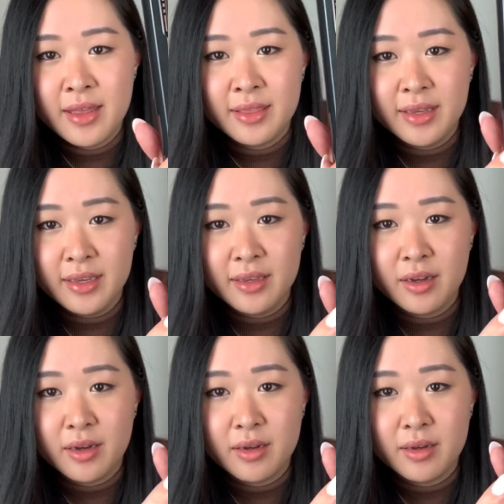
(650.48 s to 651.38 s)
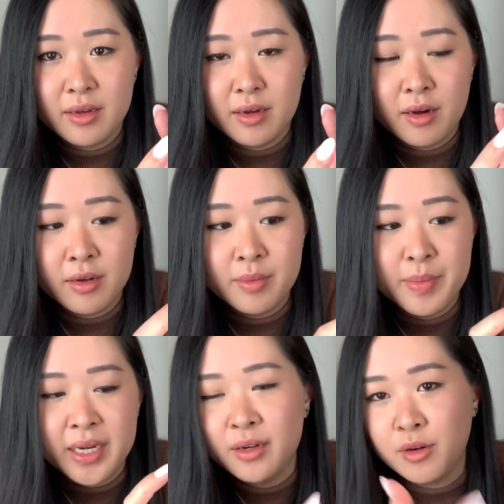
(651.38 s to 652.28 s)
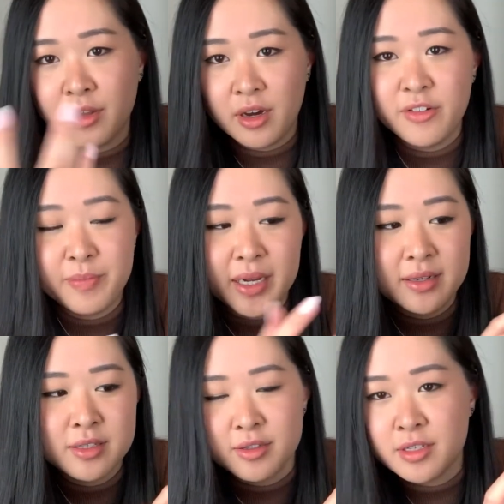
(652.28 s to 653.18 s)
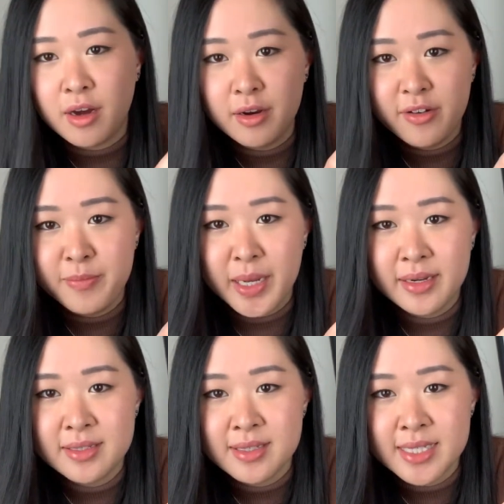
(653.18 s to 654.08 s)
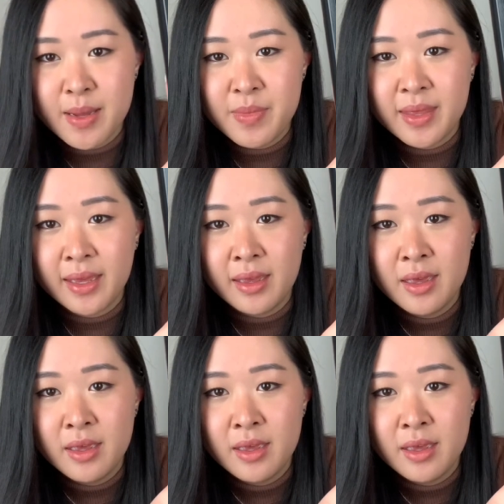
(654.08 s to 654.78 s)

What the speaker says: the on button or the off button. So it's an on-off button, it's the same thing.